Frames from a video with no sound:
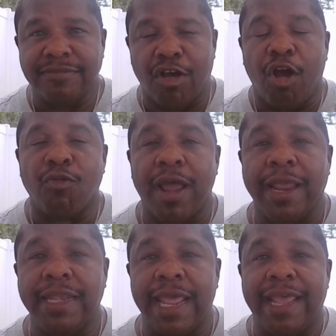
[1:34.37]
All right,
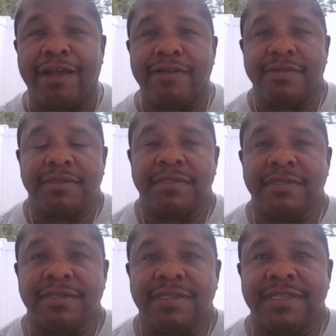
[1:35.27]
now,
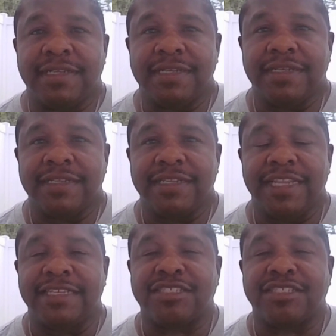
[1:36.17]
let's